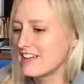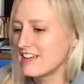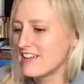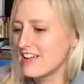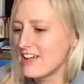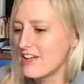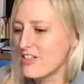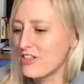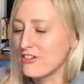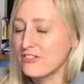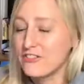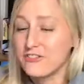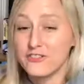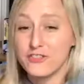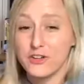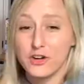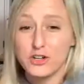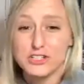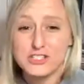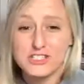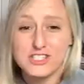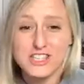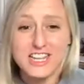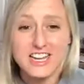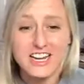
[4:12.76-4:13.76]
The
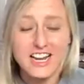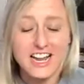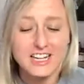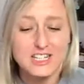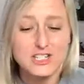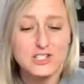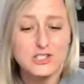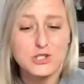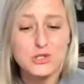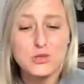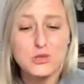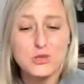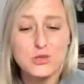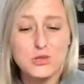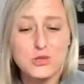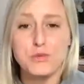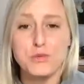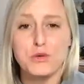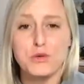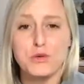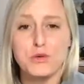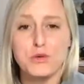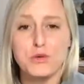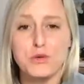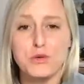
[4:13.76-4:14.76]
first thing I do hope
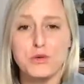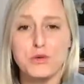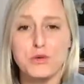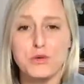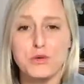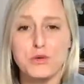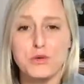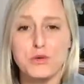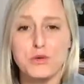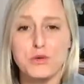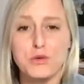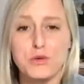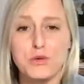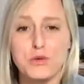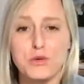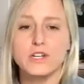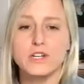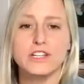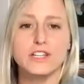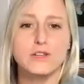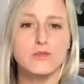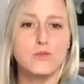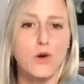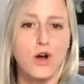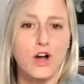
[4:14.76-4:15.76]
you all
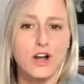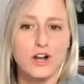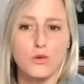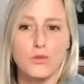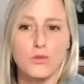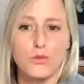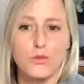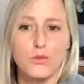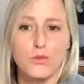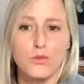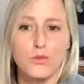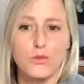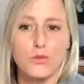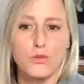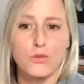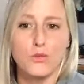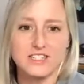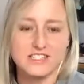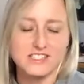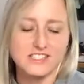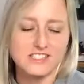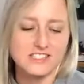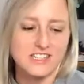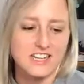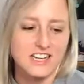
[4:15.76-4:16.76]
really walk away from
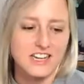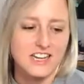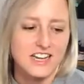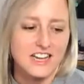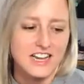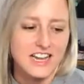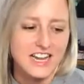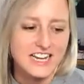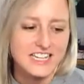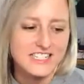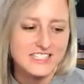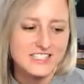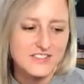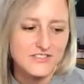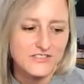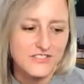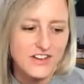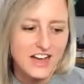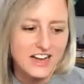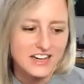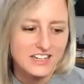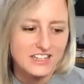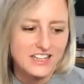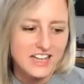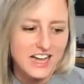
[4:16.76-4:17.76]
this is the
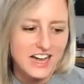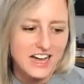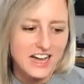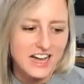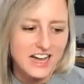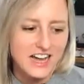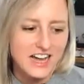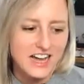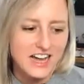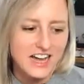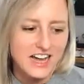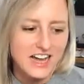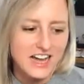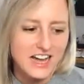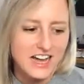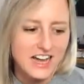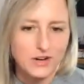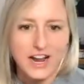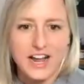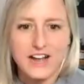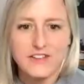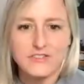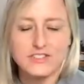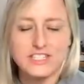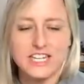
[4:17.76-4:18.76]
fact that
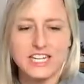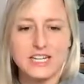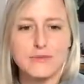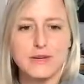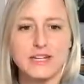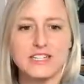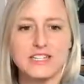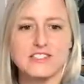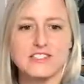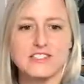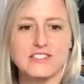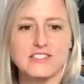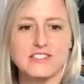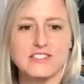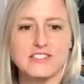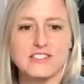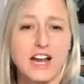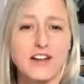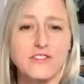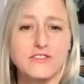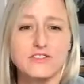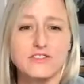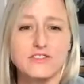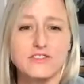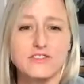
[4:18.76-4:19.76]
graph databases and
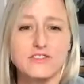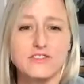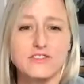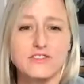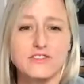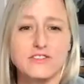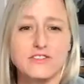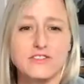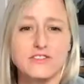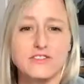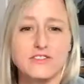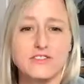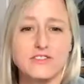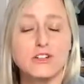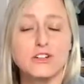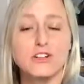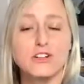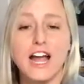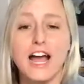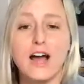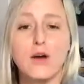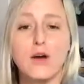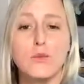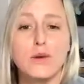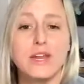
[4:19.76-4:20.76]
graph data mirror
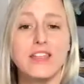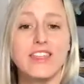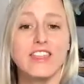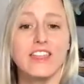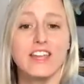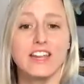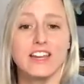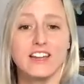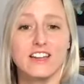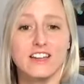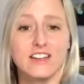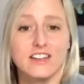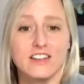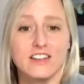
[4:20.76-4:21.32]
how we think.